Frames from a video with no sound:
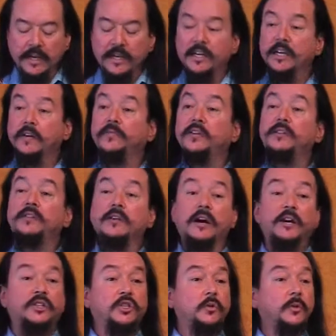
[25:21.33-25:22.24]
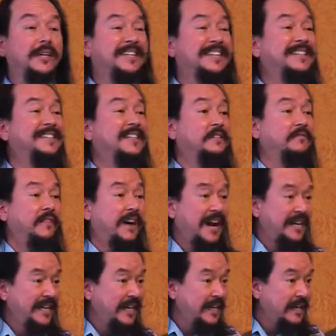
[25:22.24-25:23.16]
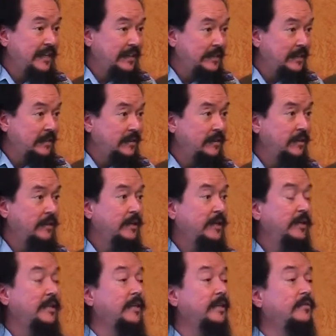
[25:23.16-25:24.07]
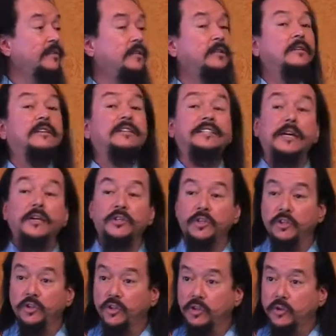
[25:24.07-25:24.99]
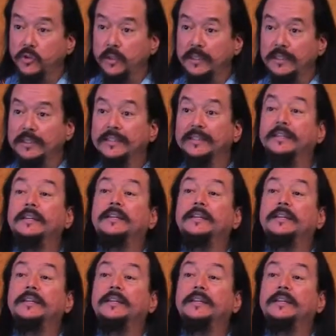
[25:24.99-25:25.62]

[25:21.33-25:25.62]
Giving thought to it is inviting it. Giving attention to it